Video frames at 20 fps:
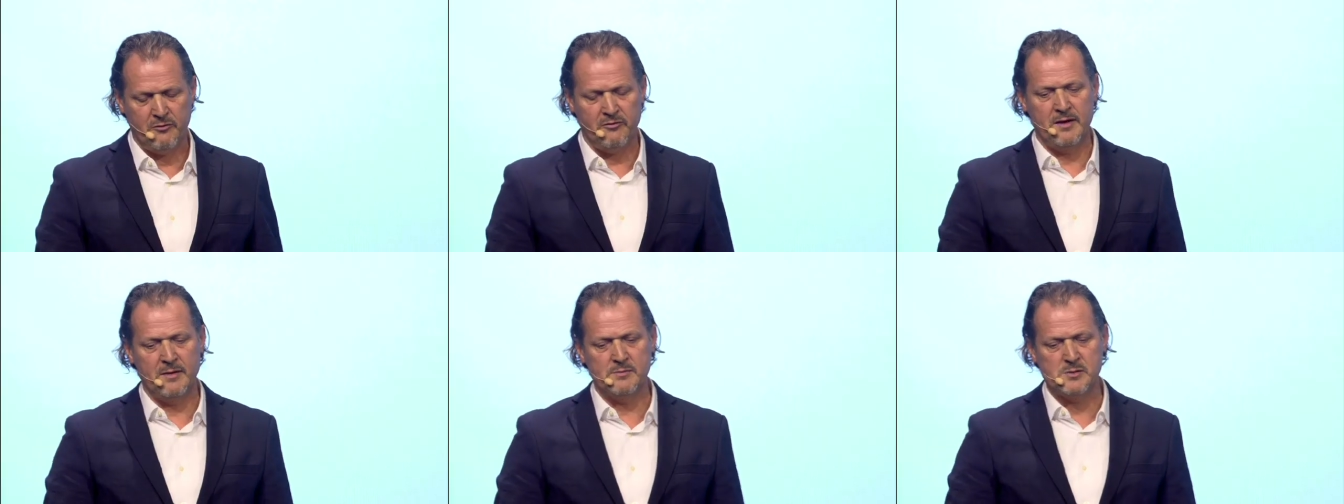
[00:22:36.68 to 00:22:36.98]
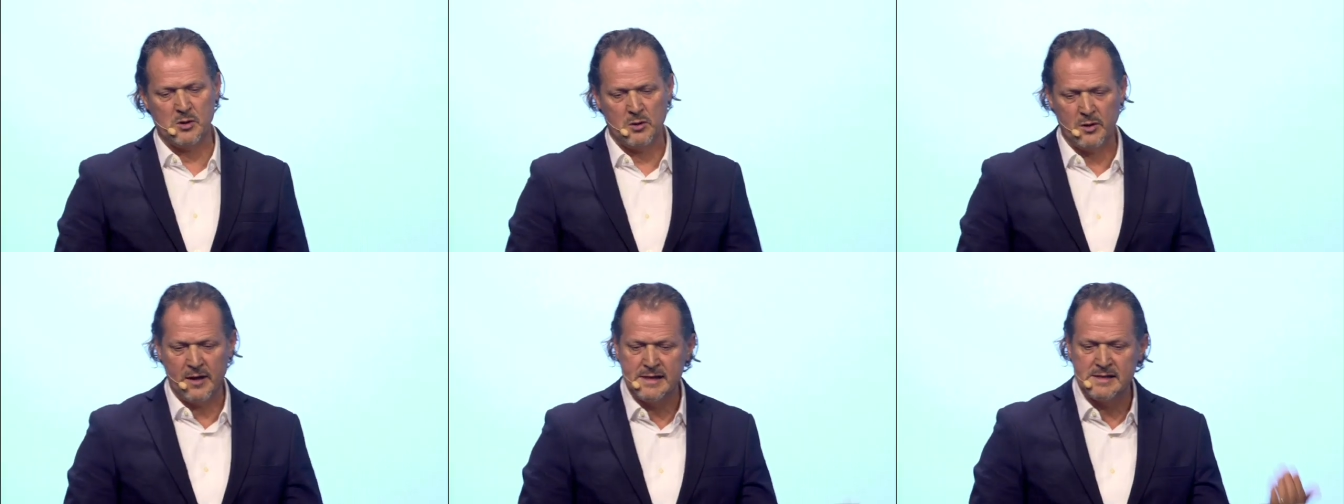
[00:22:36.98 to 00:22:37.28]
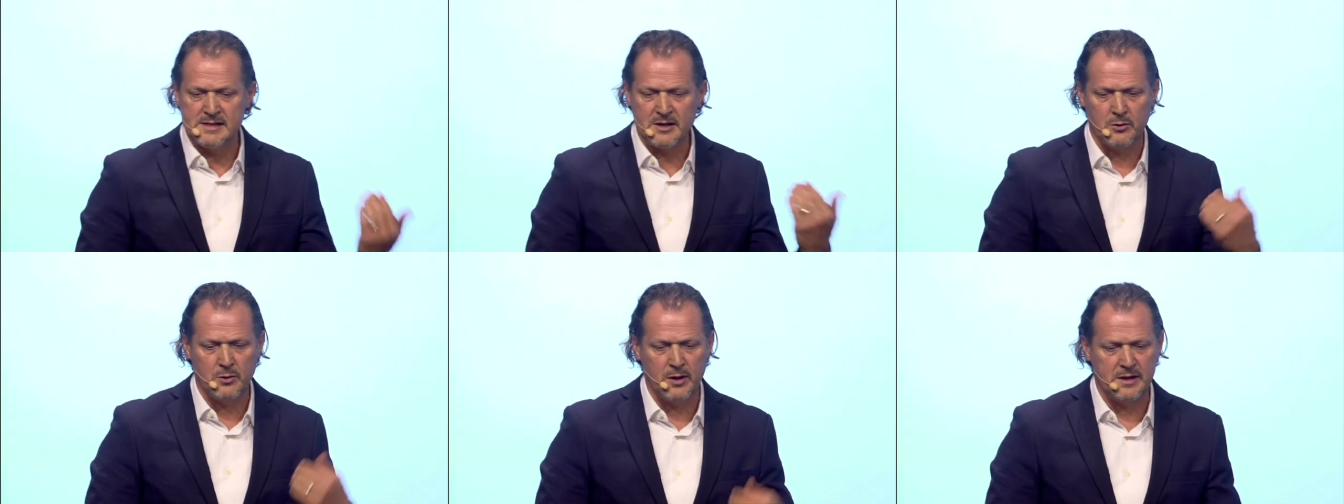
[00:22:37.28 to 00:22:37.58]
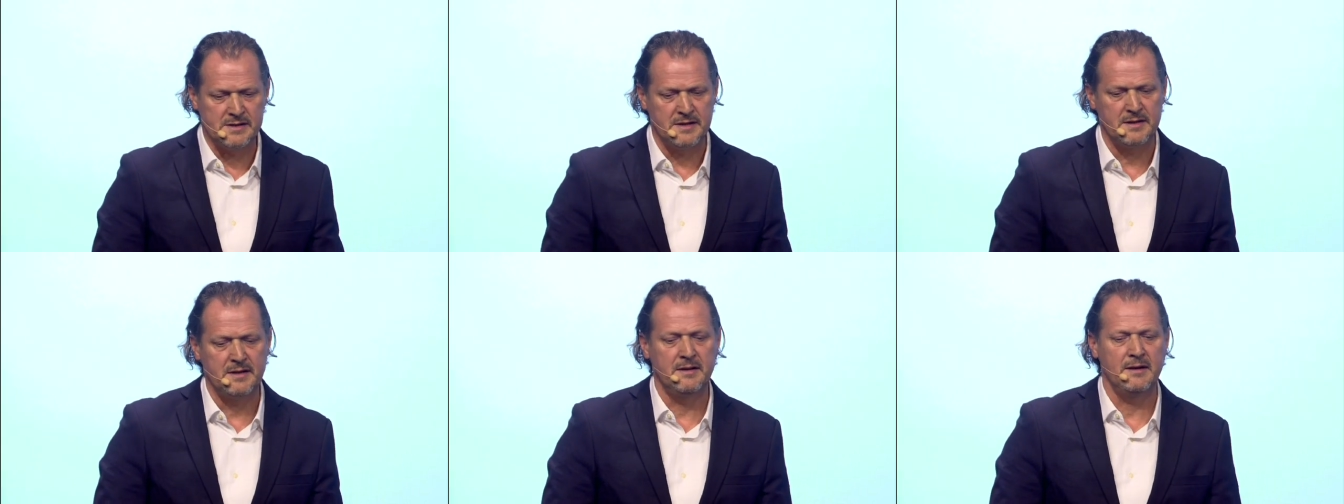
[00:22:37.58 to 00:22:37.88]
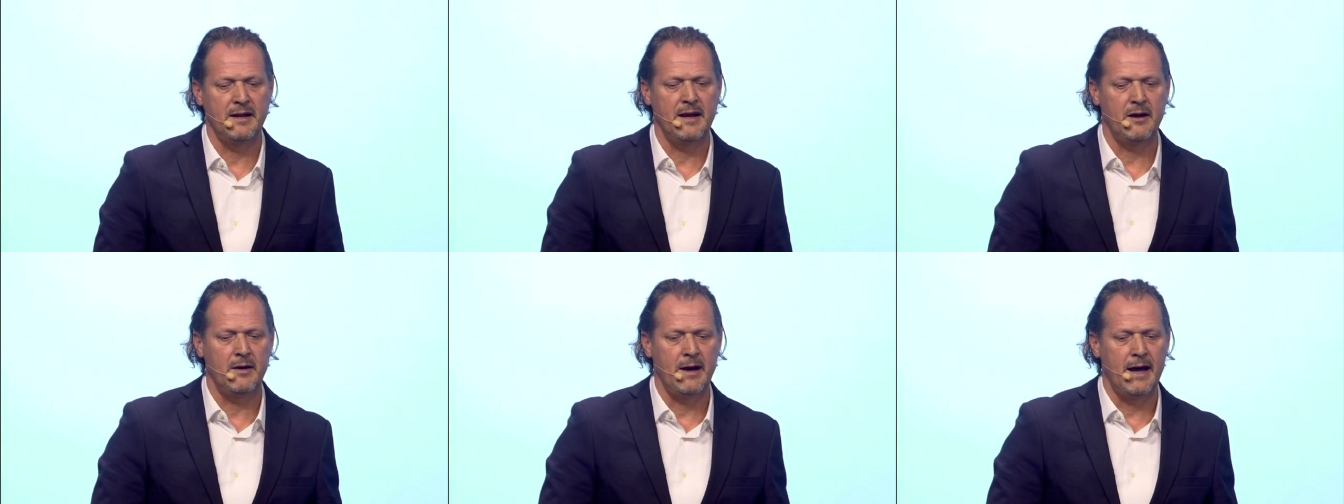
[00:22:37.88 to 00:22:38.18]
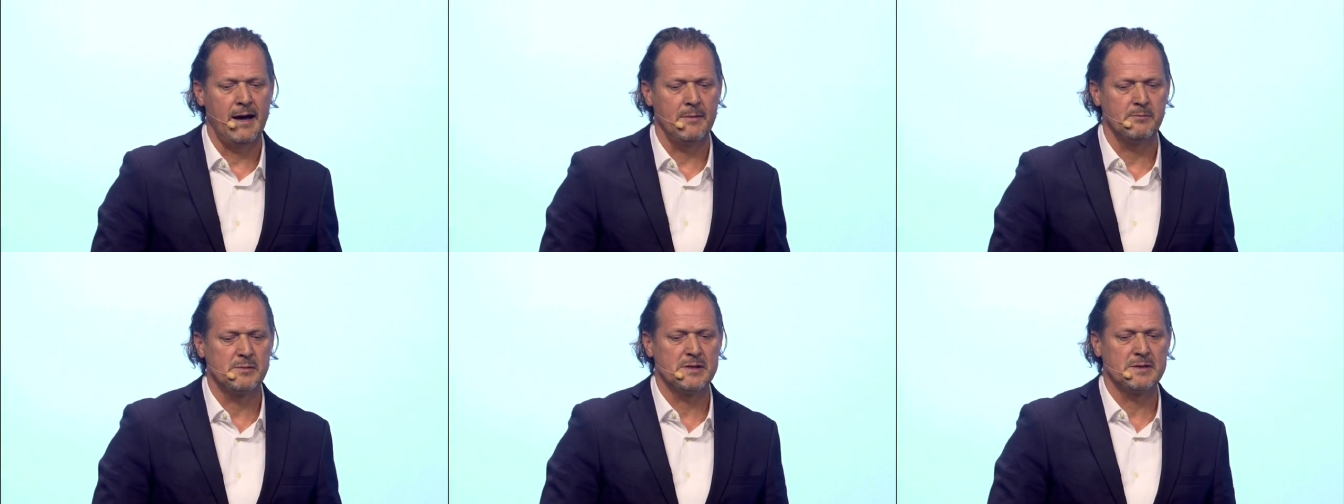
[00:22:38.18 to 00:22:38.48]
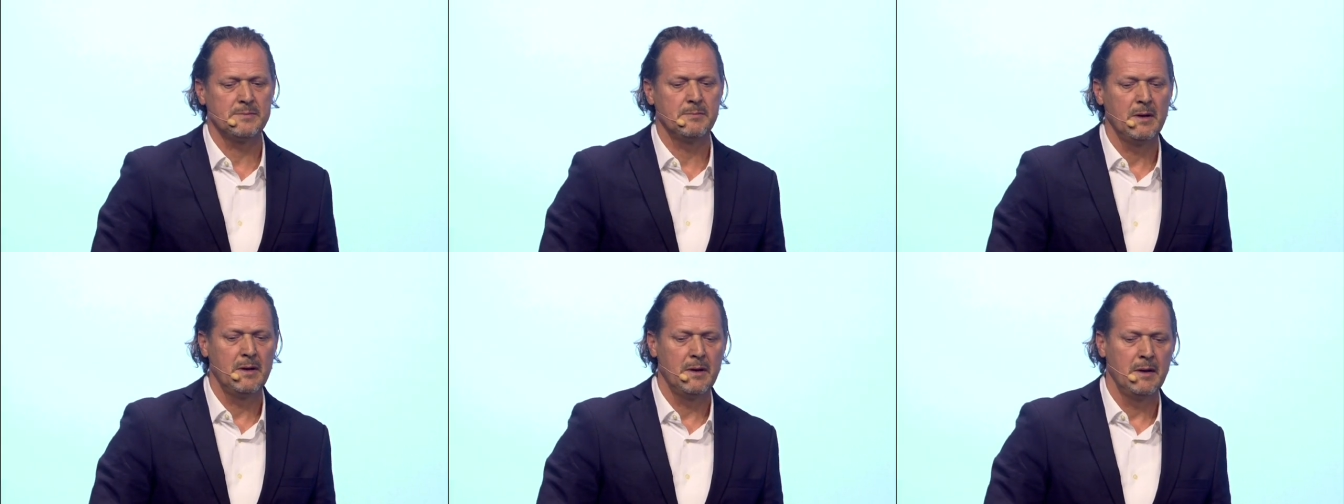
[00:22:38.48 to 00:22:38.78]
of apps or integrate it in their
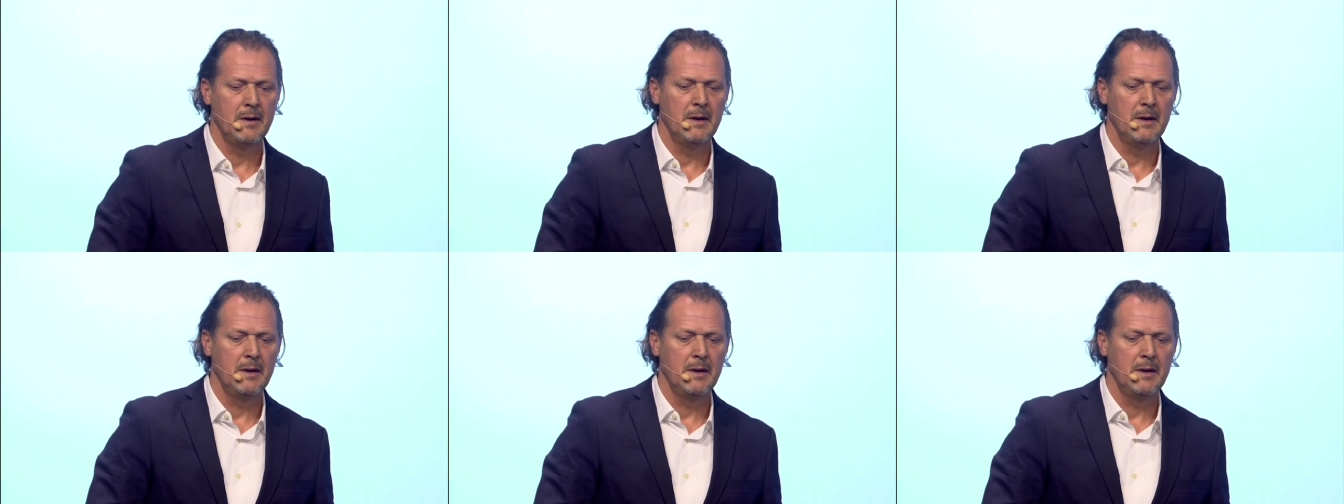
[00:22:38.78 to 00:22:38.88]
apps.